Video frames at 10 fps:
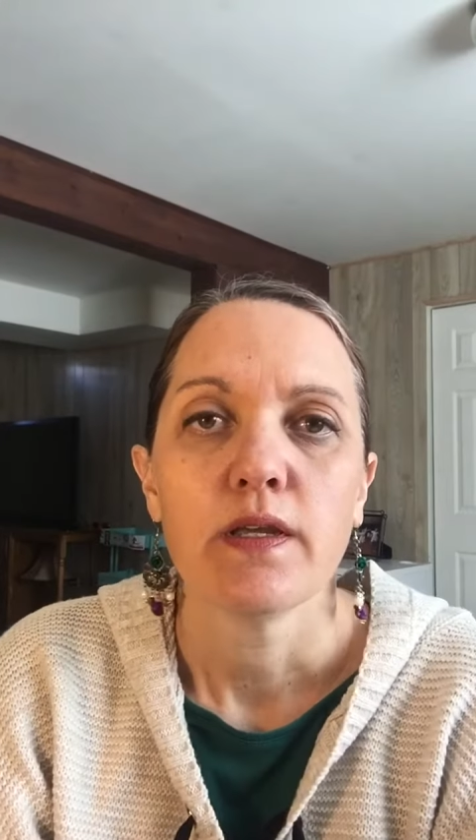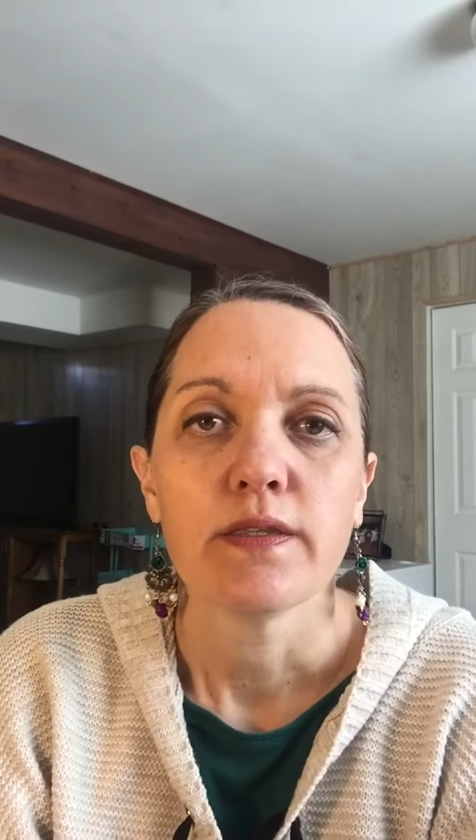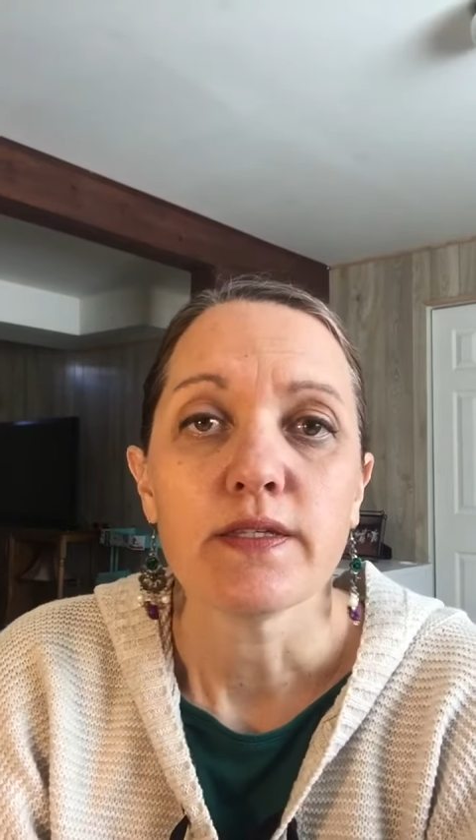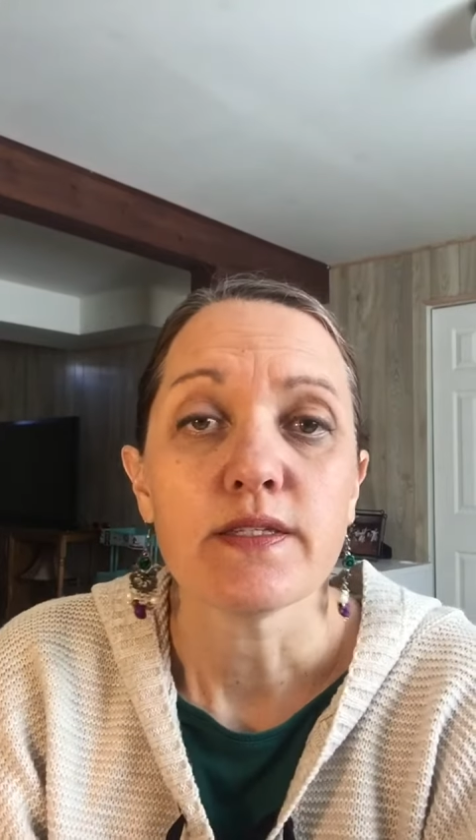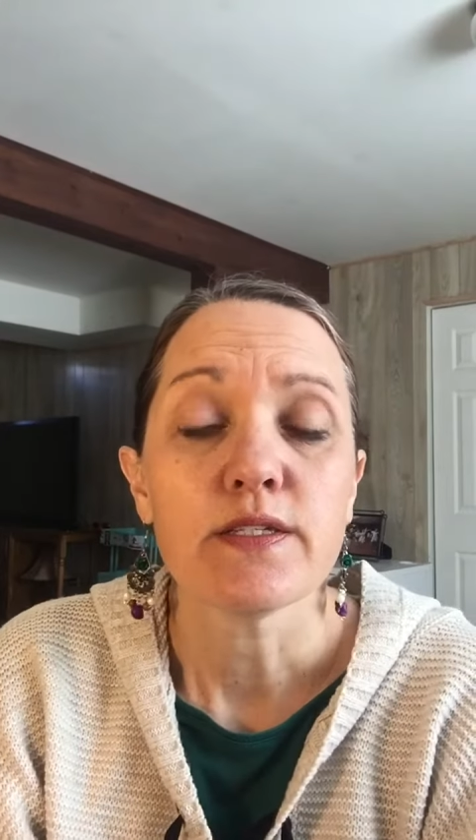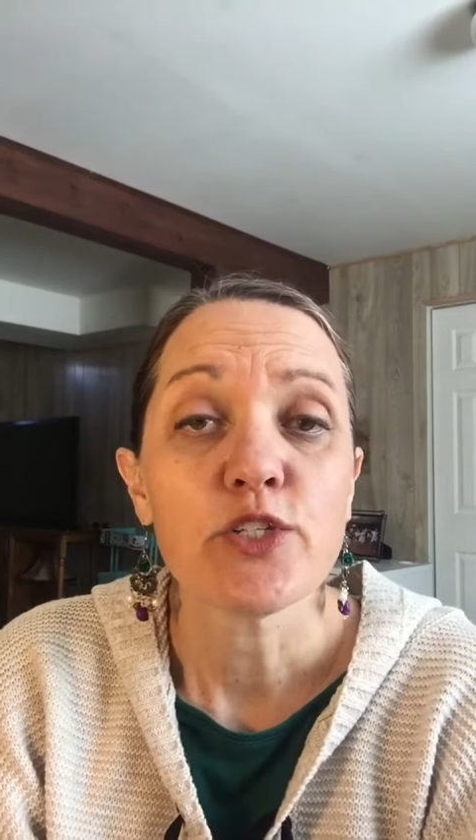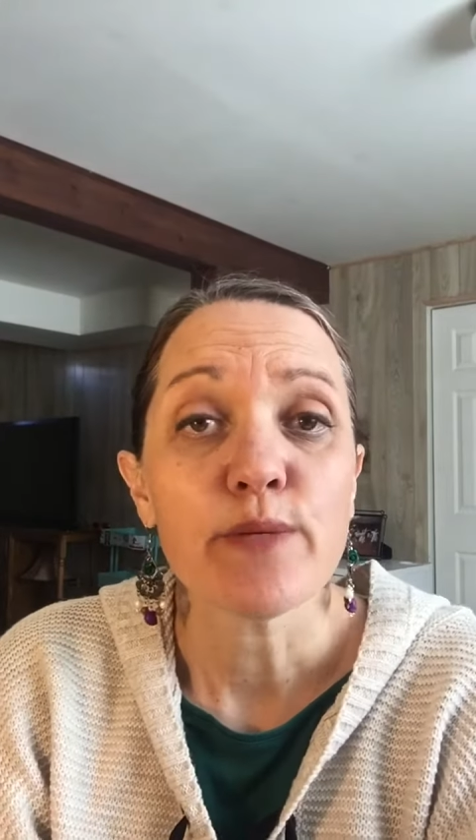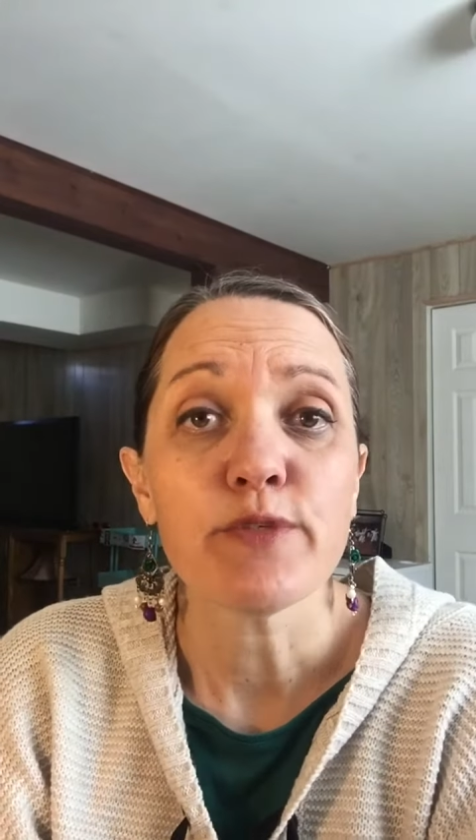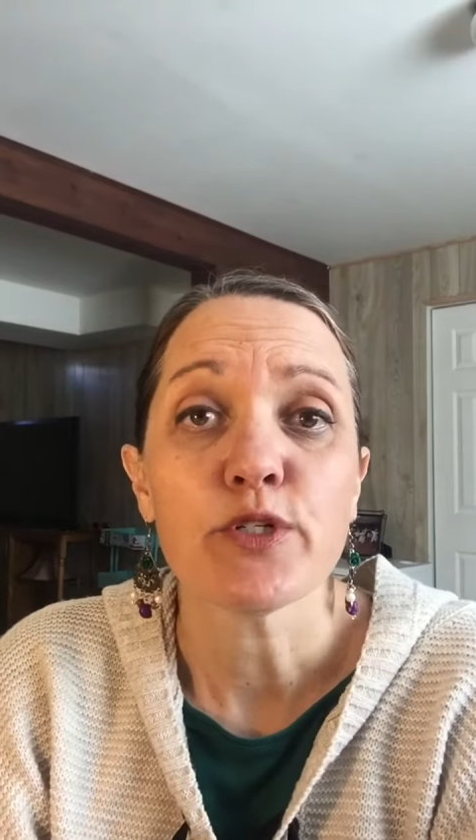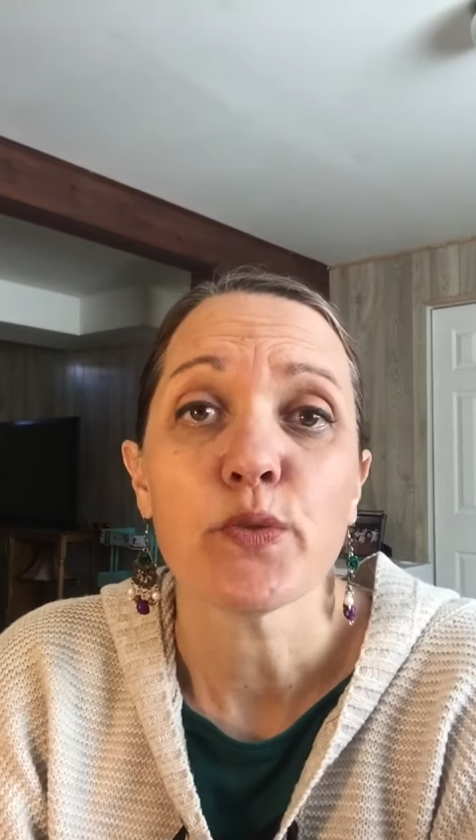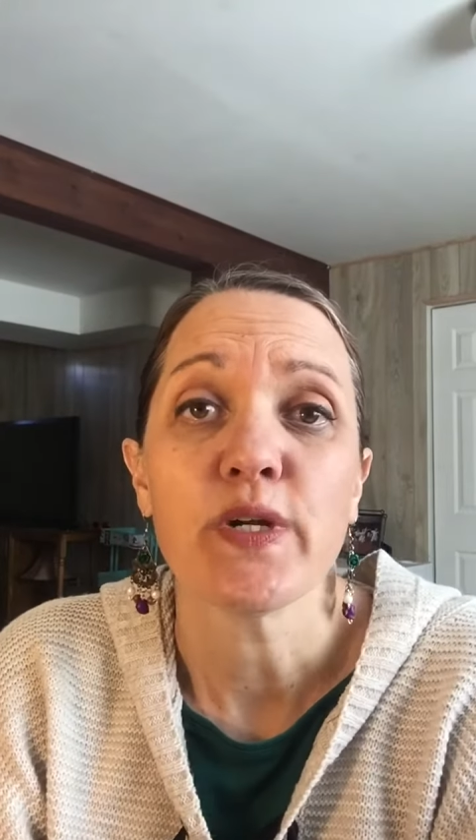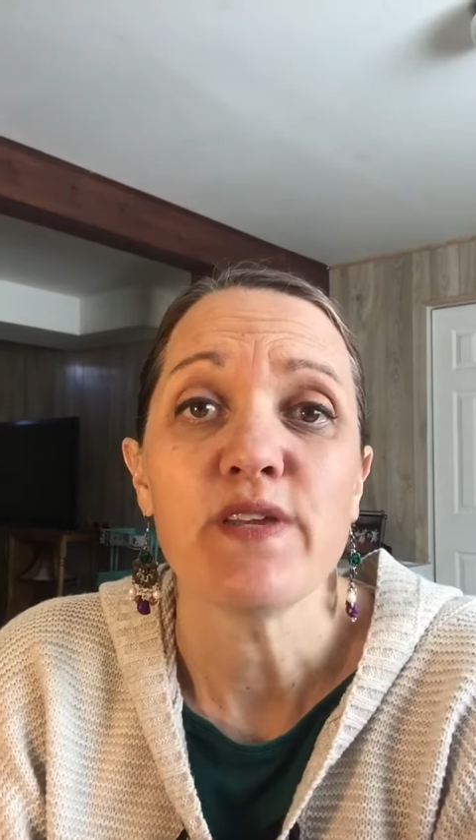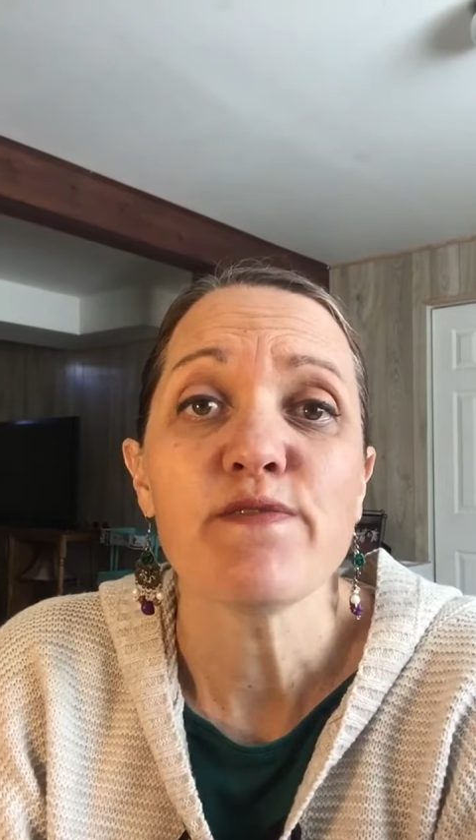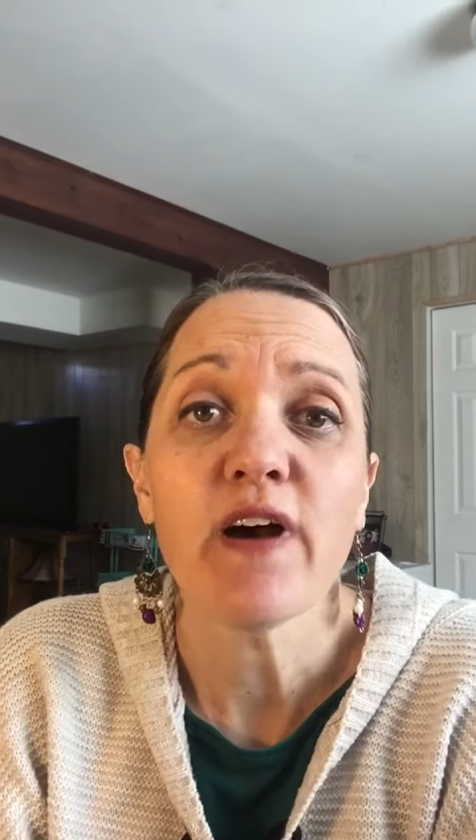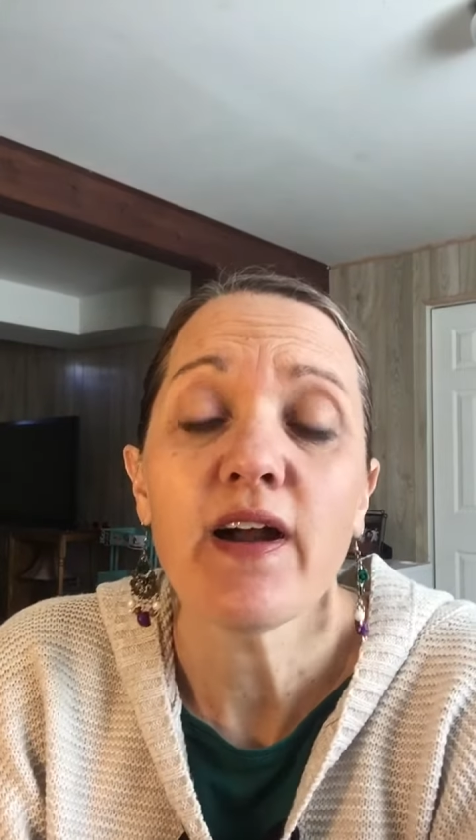This is chapter
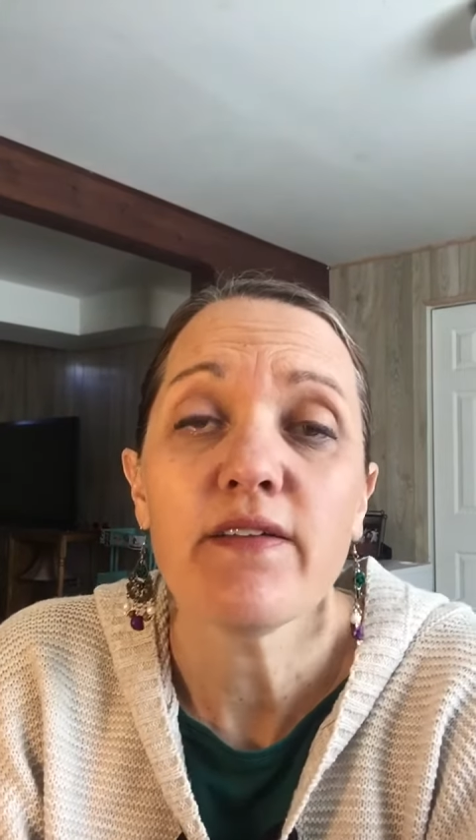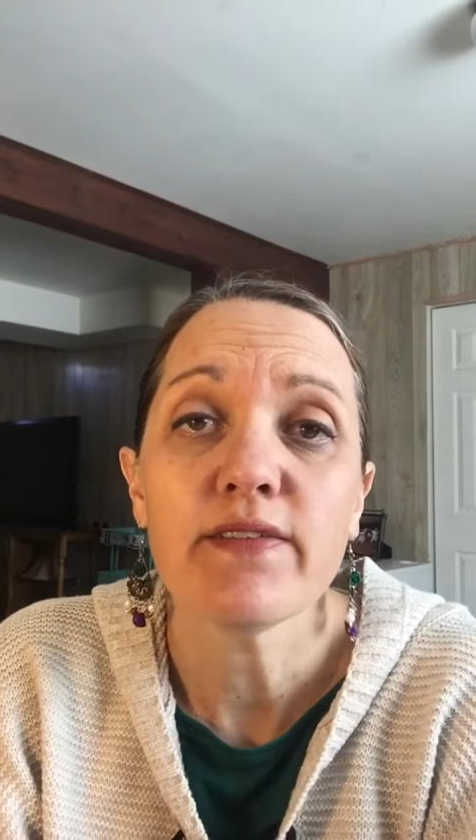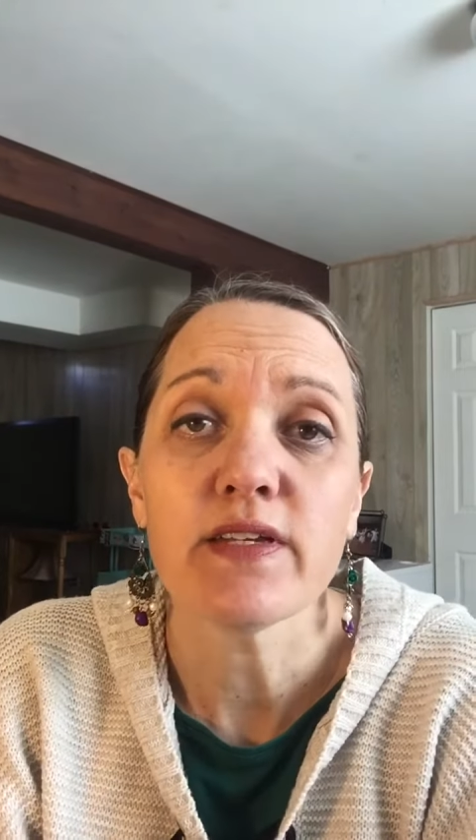25,